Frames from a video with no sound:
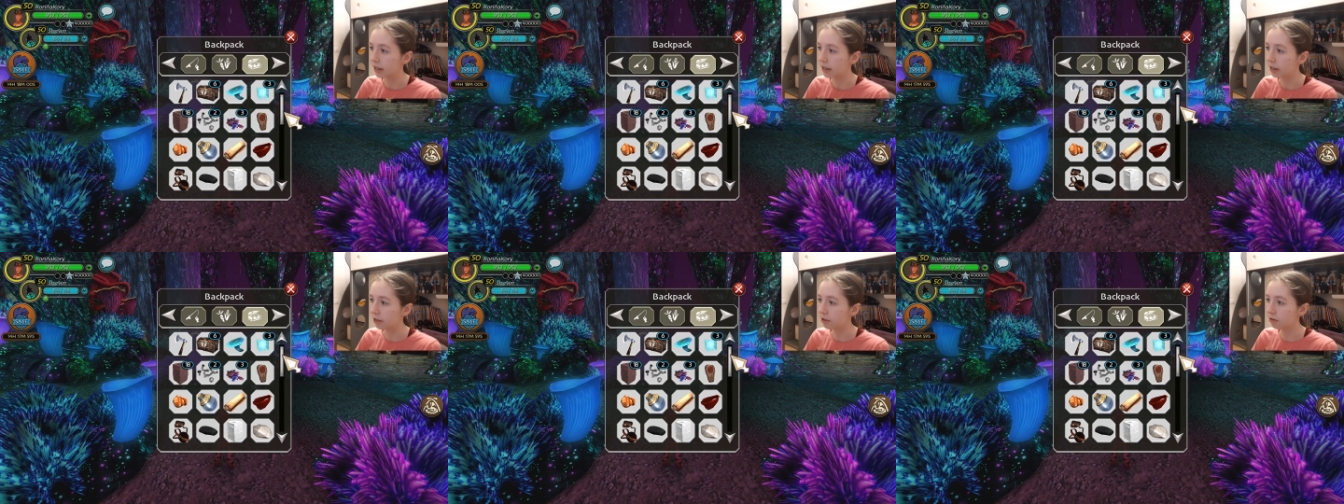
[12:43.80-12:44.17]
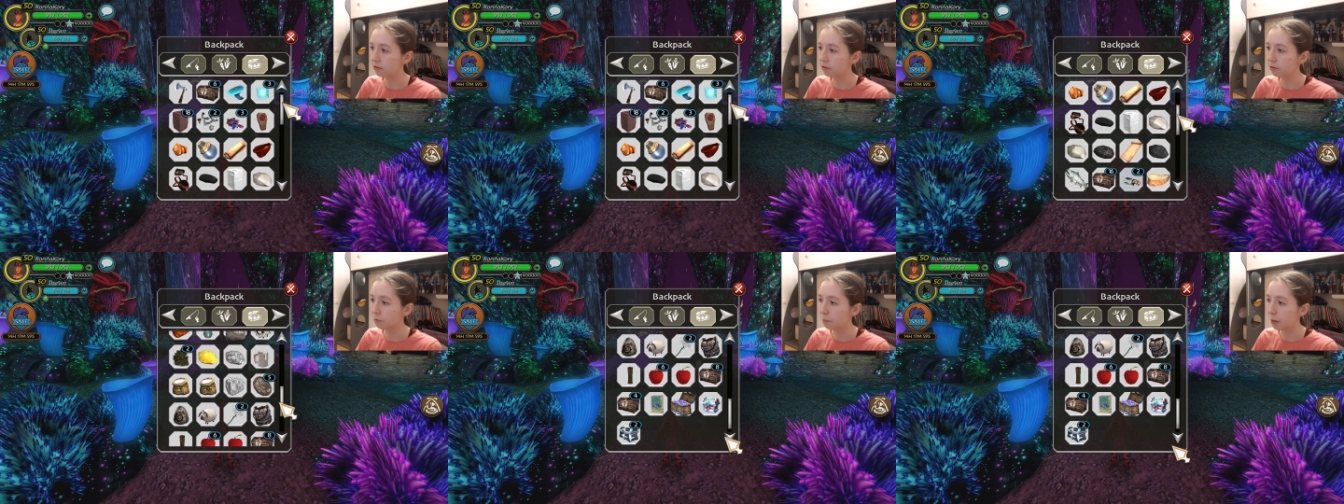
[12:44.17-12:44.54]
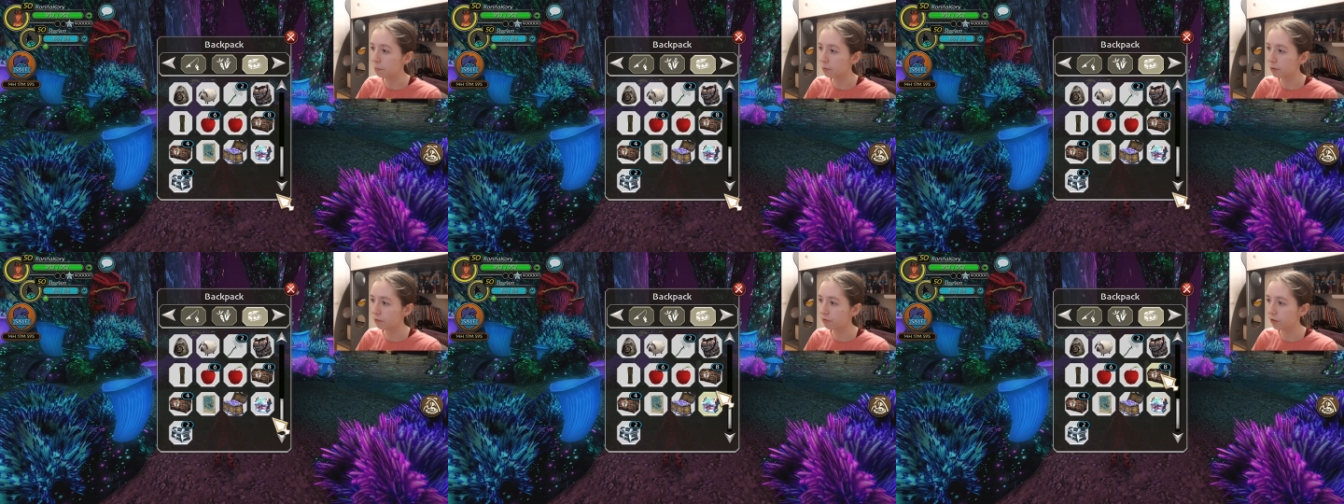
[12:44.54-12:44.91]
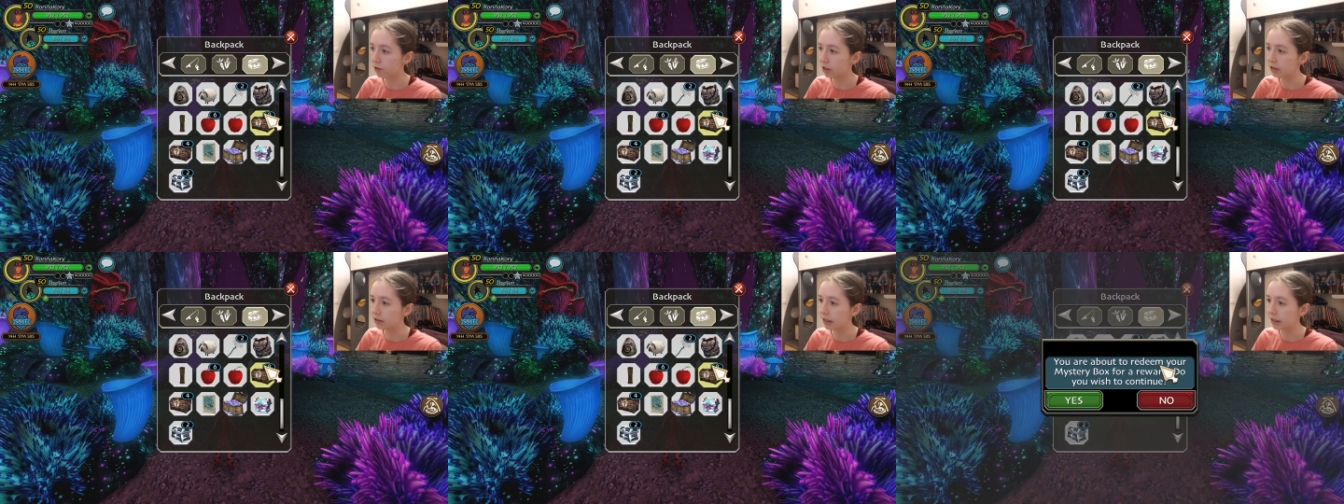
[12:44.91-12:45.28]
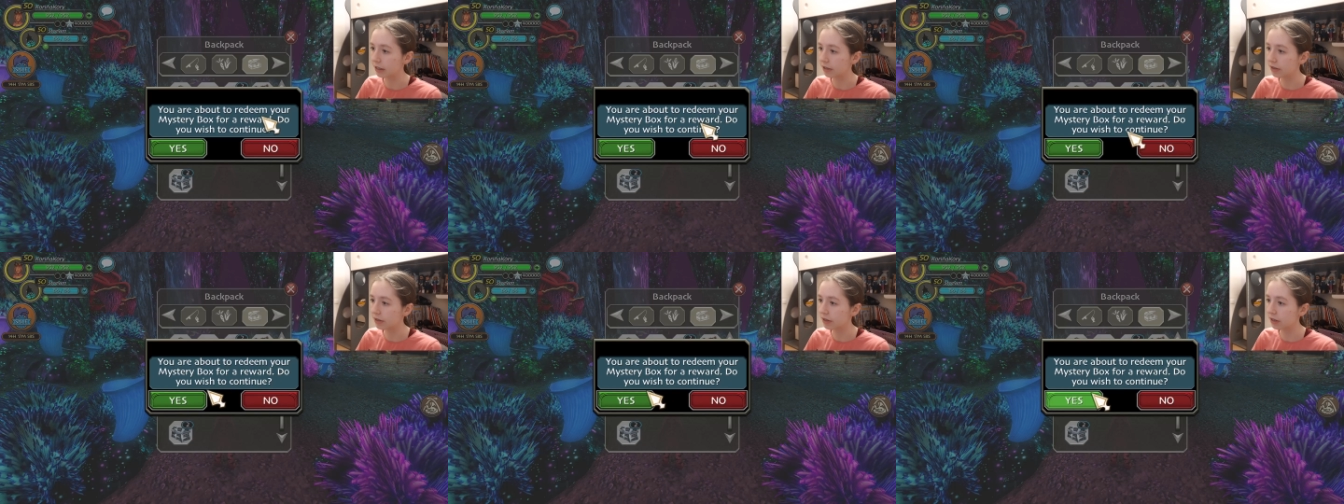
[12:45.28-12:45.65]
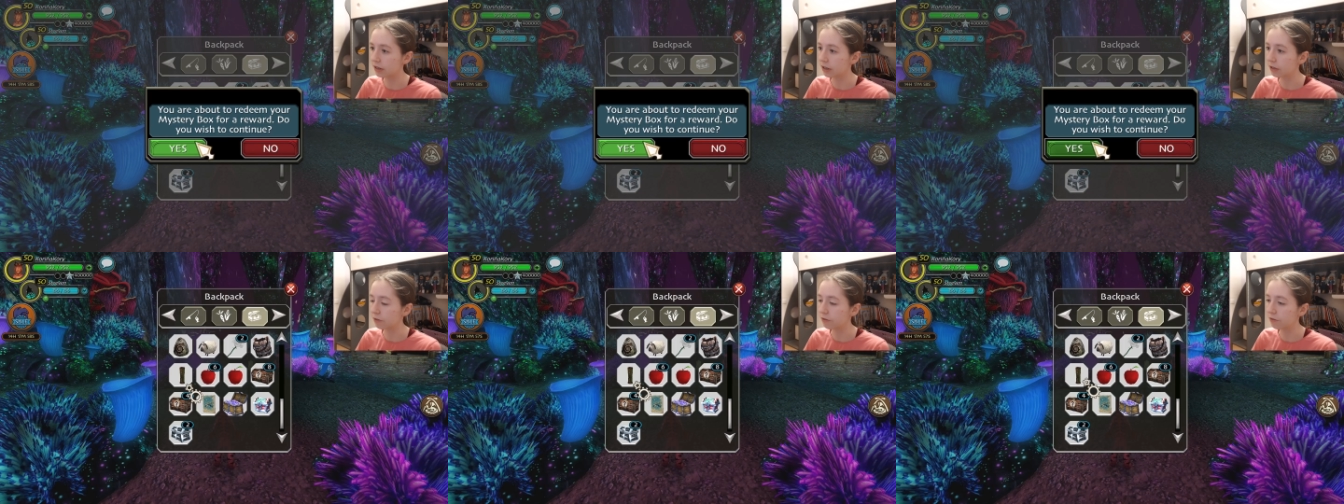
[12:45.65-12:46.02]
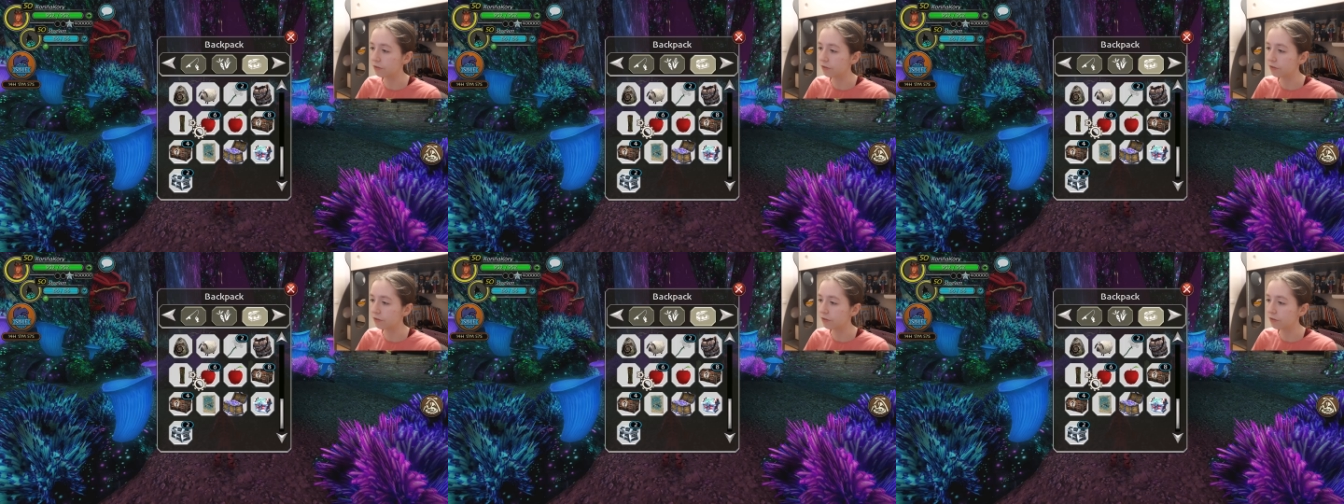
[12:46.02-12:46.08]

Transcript: Like, I only remember for like a certain